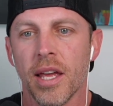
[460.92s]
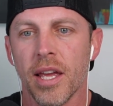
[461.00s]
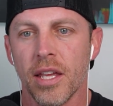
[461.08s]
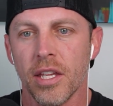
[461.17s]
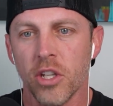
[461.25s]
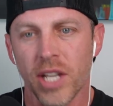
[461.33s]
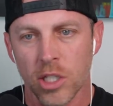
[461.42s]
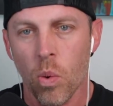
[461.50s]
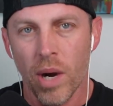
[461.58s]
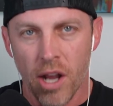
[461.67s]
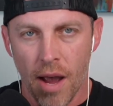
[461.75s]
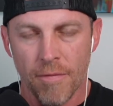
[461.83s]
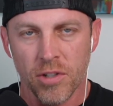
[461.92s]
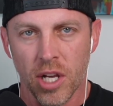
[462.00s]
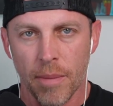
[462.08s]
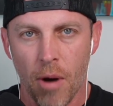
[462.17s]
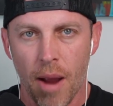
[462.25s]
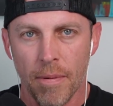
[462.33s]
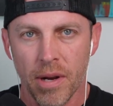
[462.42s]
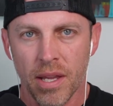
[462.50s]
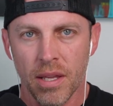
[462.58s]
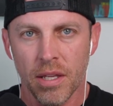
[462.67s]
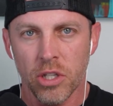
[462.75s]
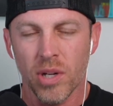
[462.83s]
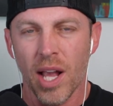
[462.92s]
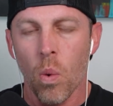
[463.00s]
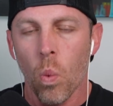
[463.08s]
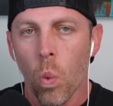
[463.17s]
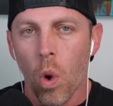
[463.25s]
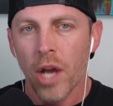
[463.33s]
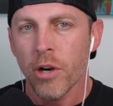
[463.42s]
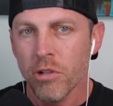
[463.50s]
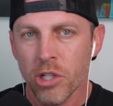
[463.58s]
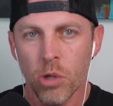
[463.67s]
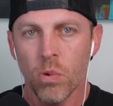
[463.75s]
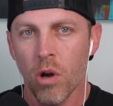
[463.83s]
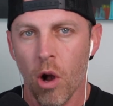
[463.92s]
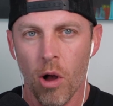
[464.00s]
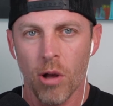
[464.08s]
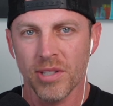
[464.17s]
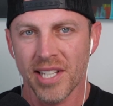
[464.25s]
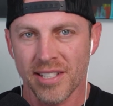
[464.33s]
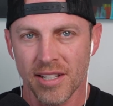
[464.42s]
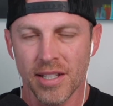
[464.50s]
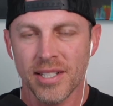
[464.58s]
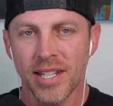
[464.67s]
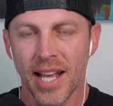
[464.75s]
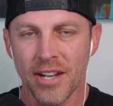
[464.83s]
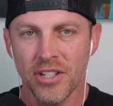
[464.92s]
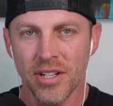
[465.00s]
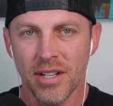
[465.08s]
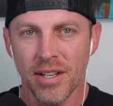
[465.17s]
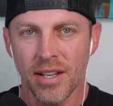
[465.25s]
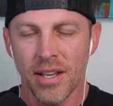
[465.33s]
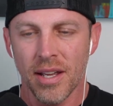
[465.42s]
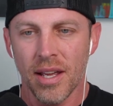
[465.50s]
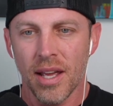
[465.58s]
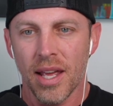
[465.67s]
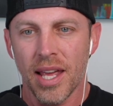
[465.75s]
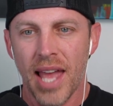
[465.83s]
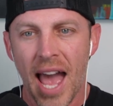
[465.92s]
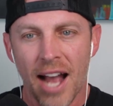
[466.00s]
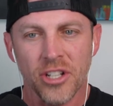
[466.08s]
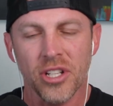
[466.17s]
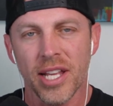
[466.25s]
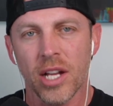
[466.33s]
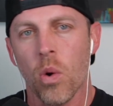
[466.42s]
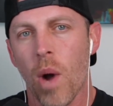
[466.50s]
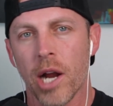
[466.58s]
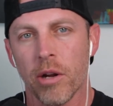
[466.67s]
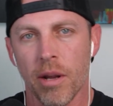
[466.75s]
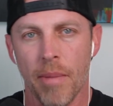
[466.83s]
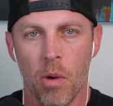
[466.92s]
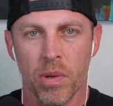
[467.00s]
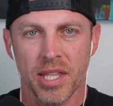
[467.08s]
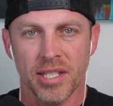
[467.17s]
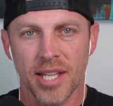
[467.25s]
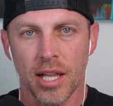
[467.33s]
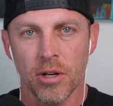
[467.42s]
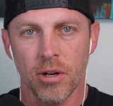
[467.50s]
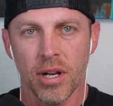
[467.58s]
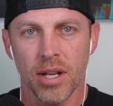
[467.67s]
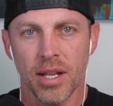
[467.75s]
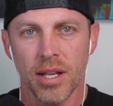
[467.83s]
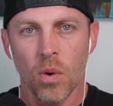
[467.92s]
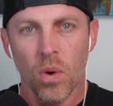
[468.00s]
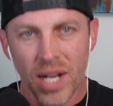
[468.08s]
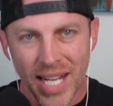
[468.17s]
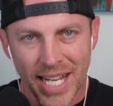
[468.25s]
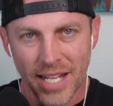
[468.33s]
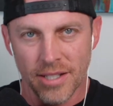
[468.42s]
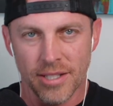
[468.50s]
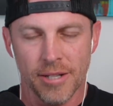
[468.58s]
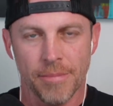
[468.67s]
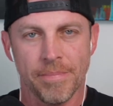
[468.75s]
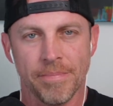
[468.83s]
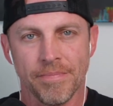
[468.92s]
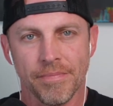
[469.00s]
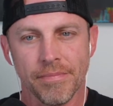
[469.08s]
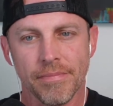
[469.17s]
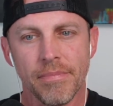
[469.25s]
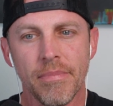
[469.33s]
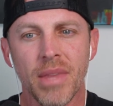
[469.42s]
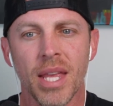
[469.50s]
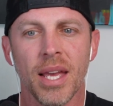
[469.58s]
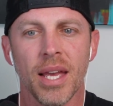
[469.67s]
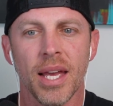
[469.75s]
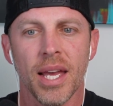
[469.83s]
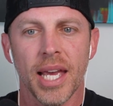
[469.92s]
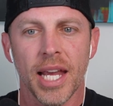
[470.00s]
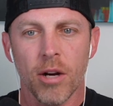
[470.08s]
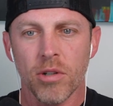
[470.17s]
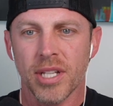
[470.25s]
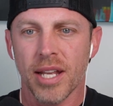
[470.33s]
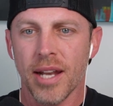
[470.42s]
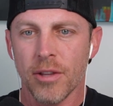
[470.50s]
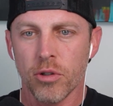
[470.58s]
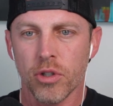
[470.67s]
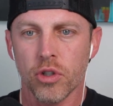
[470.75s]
you get 20 offers on a property, you'll get 1 or 2 calls as the listing agent actually inquiring about what the seller needs. Here's another